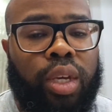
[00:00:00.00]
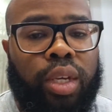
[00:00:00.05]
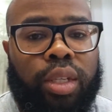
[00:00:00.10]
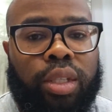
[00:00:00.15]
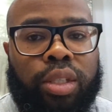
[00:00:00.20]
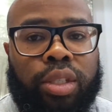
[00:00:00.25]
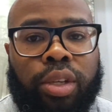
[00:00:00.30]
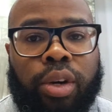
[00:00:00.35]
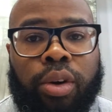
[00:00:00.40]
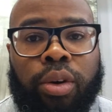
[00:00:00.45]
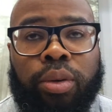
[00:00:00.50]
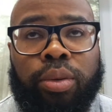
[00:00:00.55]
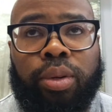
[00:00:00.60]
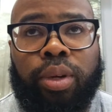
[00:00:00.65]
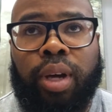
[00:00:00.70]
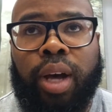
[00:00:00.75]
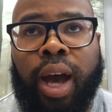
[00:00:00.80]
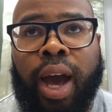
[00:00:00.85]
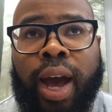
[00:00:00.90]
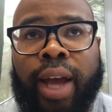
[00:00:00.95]
So
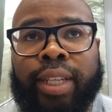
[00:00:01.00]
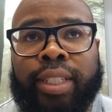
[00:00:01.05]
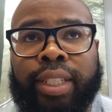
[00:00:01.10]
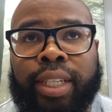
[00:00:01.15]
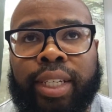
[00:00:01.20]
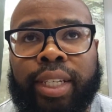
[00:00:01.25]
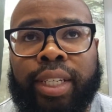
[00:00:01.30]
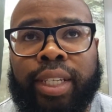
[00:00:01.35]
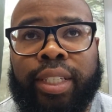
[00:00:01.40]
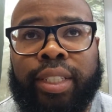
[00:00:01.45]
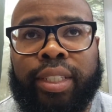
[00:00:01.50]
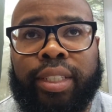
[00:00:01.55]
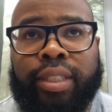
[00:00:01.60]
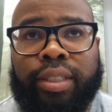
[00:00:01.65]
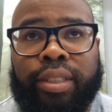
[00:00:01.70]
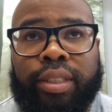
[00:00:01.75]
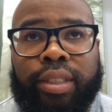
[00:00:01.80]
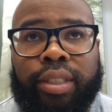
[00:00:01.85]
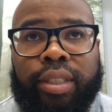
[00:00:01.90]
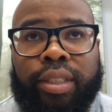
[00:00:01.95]
I did
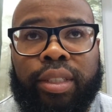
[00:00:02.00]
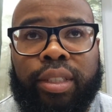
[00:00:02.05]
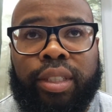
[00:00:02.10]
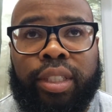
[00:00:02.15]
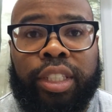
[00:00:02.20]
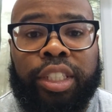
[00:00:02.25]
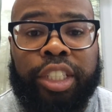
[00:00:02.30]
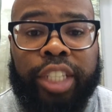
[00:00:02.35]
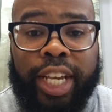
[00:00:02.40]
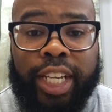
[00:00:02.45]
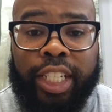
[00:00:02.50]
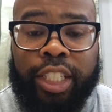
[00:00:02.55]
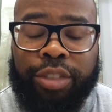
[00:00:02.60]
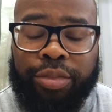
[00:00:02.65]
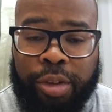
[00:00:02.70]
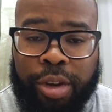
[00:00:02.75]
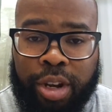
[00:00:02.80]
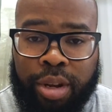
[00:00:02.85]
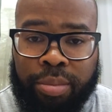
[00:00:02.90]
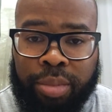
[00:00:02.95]
the Chase
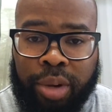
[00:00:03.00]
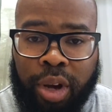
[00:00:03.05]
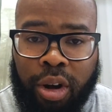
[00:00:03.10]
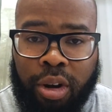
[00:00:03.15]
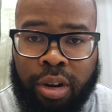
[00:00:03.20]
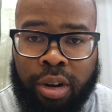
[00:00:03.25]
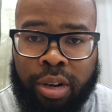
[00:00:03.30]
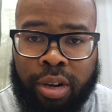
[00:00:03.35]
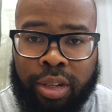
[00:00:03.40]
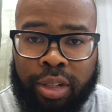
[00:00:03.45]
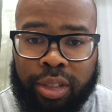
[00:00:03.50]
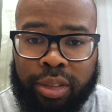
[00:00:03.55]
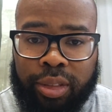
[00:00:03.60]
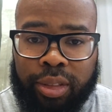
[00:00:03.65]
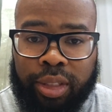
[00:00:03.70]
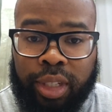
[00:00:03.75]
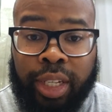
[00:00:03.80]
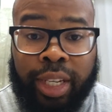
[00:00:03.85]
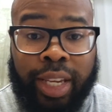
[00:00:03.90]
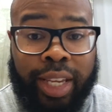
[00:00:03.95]
Freedom card.
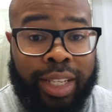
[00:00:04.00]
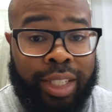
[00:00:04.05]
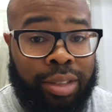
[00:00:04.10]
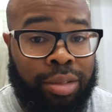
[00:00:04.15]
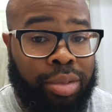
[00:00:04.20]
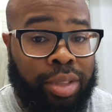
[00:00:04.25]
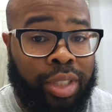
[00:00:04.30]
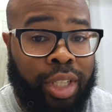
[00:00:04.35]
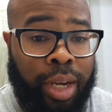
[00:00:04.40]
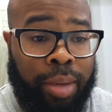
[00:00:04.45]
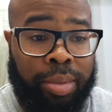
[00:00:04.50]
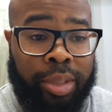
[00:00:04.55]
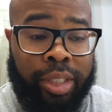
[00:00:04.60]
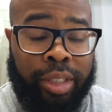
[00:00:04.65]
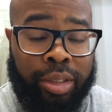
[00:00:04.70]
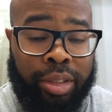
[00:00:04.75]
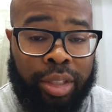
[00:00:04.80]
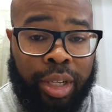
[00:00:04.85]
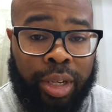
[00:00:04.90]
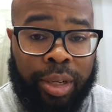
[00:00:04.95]
Again, this was a couple of
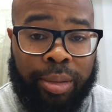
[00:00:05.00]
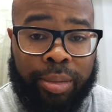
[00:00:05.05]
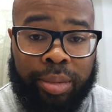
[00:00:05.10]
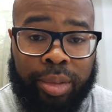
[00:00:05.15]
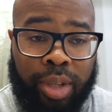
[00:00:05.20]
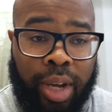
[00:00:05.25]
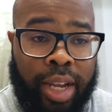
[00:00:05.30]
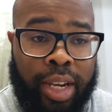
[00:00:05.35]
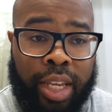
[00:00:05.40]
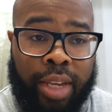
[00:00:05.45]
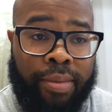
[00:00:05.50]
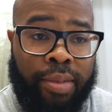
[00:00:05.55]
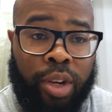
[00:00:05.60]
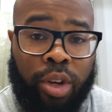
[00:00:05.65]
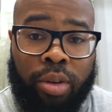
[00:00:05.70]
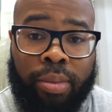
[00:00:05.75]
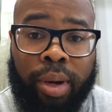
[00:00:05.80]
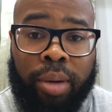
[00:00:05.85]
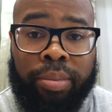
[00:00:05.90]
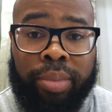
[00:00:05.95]
years ago, so I didn't even know
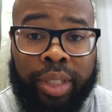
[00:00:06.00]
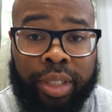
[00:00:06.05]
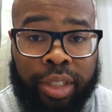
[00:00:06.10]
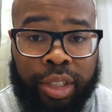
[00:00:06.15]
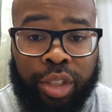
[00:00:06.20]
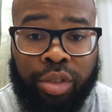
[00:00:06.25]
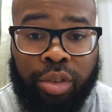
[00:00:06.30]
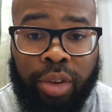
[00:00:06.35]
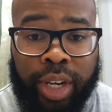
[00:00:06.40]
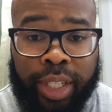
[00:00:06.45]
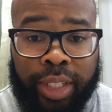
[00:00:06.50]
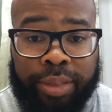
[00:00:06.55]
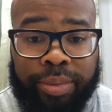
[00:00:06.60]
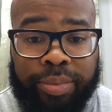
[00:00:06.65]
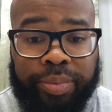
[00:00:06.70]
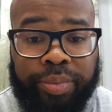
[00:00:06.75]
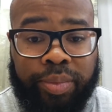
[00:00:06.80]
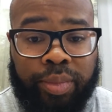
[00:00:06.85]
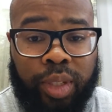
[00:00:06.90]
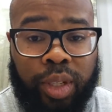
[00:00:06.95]
about business credit,
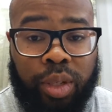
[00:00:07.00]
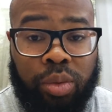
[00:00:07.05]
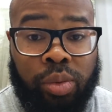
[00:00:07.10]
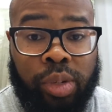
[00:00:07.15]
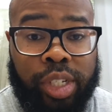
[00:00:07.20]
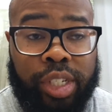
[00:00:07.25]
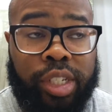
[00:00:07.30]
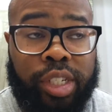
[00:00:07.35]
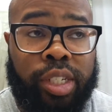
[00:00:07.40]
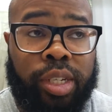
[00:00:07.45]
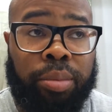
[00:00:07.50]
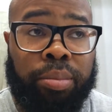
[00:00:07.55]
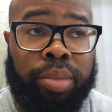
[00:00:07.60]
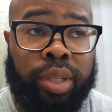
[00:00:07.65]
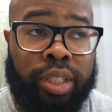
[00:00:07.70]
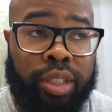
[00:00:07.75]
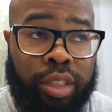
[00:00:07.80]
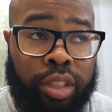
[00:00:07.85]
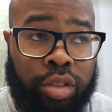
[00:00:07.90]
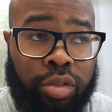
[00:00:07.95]
which the
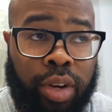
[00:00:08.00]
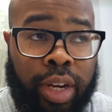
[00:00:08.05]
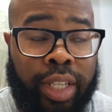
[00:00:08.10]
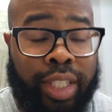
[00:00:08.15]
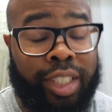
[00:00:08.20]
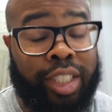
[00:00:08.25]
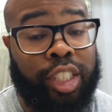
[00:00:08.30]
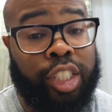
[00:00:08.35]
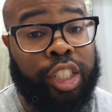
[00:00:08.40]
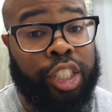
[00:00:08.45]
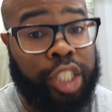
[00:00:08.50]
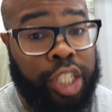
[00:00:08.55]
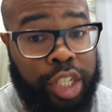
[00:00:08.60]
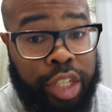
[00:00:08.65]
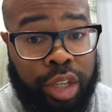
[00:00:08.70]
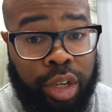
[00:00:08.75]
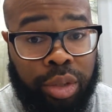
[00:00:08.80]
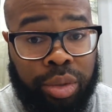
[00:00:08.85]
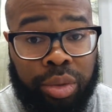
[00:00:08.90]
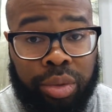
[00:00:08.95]
business credit is a cheat
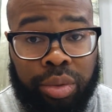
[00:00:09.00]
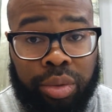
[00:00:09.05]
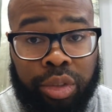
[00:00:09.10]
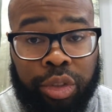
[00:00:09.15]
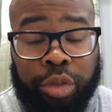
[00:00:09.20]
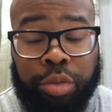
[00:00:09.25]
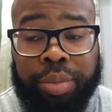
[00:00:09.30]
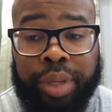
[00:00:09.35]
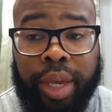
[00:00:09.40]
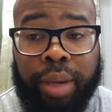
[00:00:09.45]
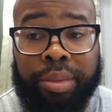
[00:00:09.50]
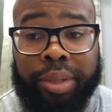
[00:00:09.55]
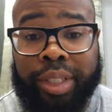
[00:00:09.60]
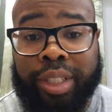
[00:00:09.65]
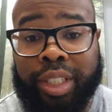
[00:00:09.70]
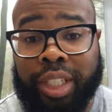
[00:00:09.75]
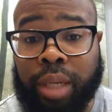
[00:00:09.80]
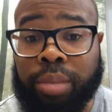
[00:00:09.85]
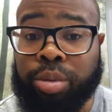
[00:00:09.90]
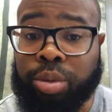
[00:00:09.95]
code. You'll be able to
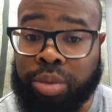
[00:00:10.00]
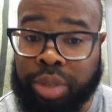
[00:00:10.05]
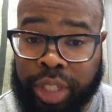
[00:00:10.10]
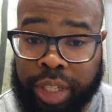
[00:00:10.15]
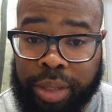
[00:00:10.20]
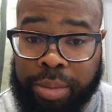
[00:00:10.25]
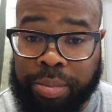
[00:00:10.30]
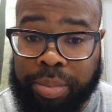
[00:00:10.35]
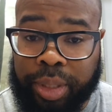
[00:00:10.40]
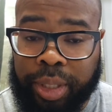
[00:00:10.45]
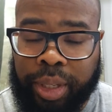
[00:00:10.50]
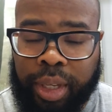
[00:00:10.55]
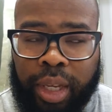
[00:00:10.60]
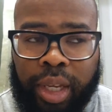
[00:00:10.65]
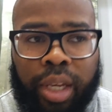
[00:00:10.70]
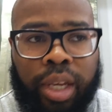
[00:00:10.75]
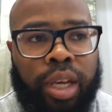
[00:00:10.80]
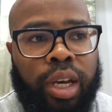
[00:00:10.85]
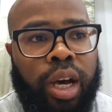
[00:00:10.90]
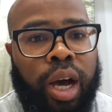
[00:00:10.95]
double dip.
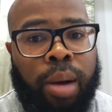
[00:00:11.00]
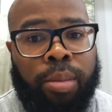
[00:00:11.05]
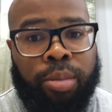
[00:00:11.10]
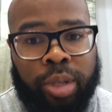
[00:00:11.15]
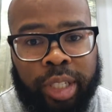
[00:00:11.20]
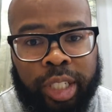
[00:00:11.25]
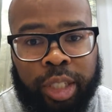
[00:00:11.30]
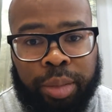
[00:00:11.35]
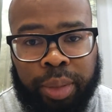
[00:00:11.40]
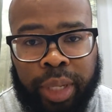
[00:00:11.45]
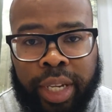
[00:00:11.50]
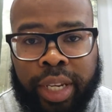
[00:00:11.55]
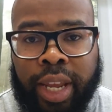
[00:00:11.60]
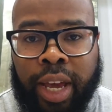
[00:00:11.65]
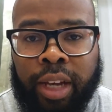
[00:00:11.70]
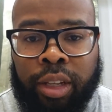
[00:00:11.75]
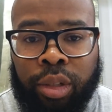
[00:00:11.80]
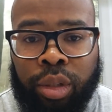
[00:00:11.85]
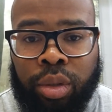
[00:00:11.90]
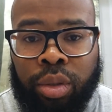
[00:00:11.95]
I'm going to explain
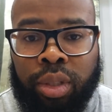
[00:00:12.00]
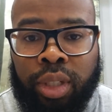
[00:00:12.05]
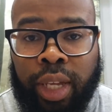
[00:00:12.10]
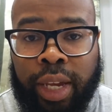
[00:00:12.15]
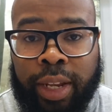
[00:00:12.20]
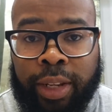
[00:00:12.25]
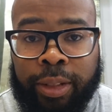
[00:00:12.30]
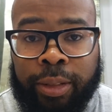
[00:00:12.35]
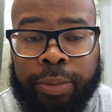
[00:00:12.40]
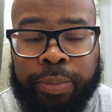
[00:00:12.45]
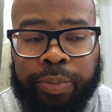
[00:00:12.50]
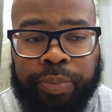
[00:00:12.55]
that a little later.